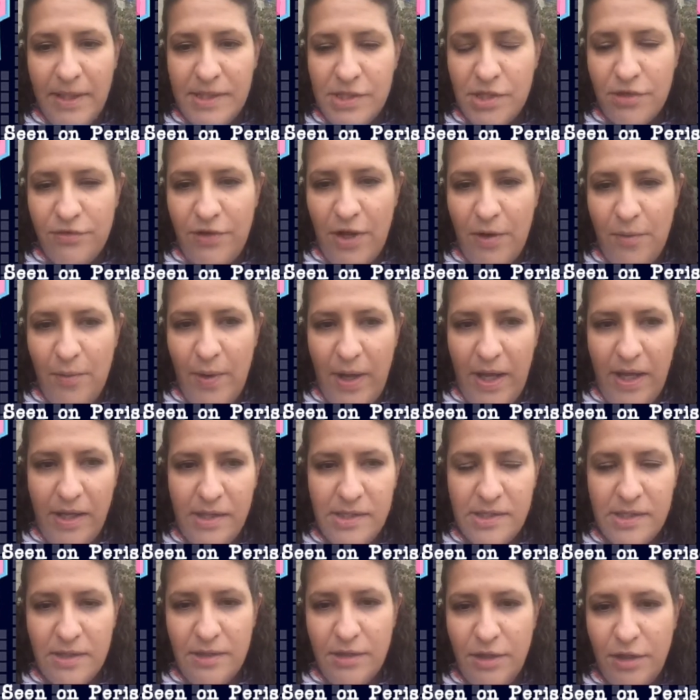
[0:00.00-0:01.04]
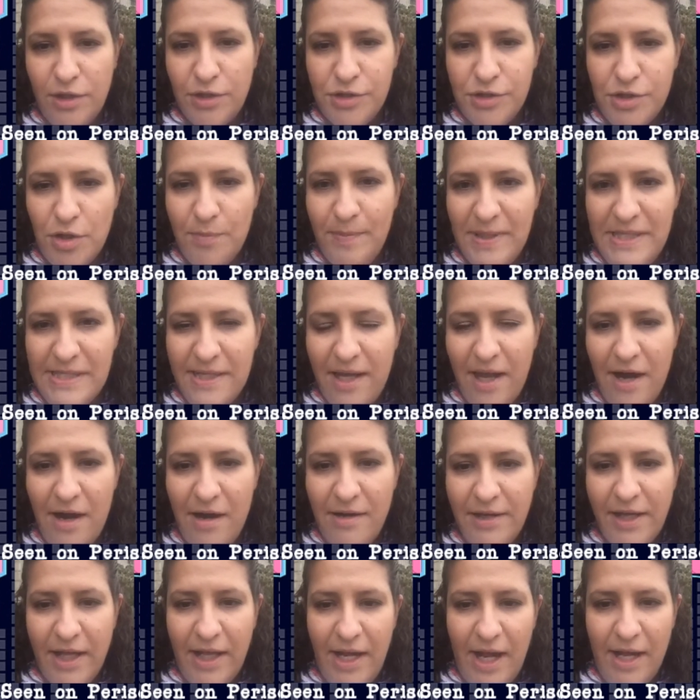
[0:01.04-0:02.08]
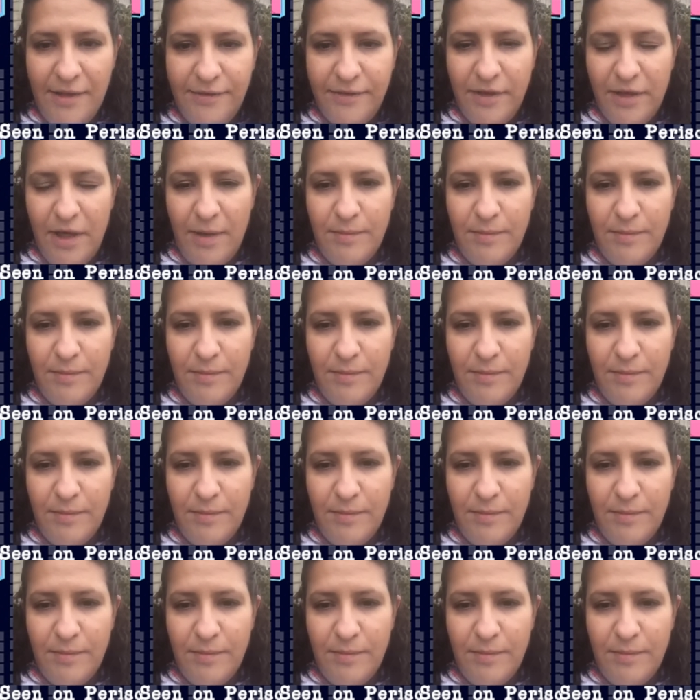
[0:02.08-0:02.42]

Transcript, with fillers: it's a great way to, you know, don't be scared, get out there.